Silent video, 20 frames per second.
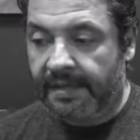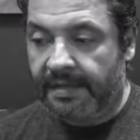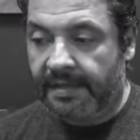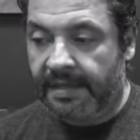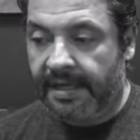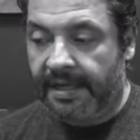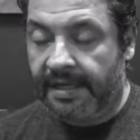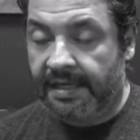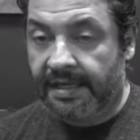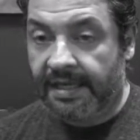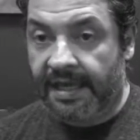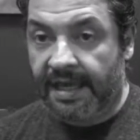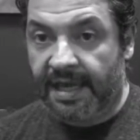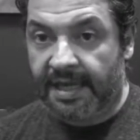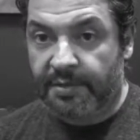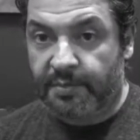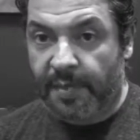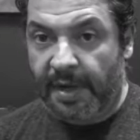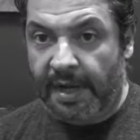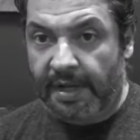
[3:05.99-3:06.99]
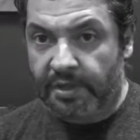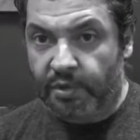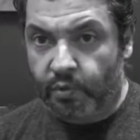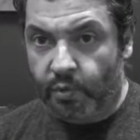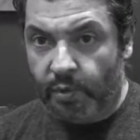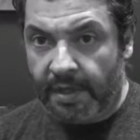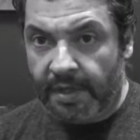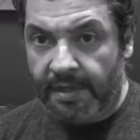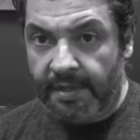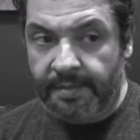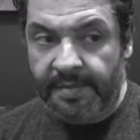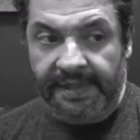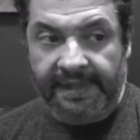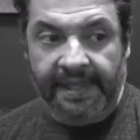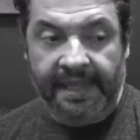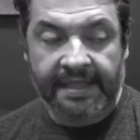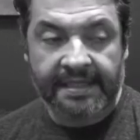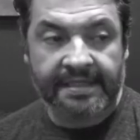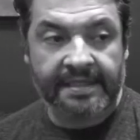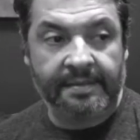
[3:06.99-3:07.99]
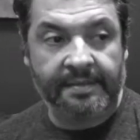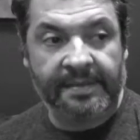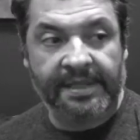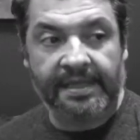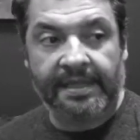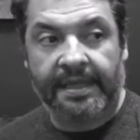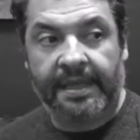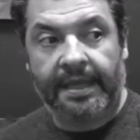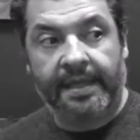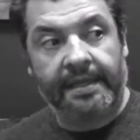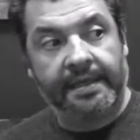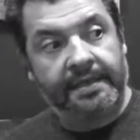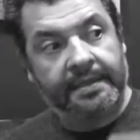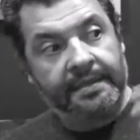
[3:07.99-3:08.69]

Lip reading: getting the Xbox One, but that's something that,